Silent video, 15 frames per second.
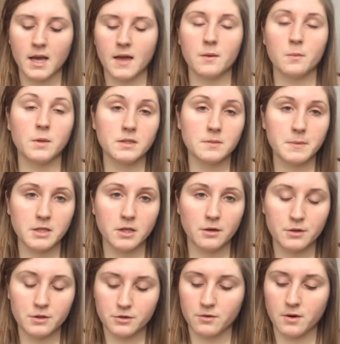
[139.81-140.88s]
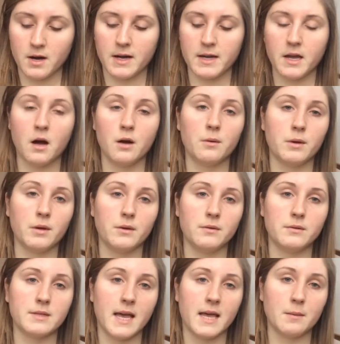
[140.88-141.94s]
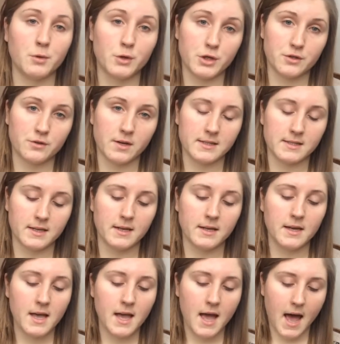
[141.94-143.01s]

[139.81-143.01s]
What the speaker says: And then once my toner's dry, I will use a moisturiser.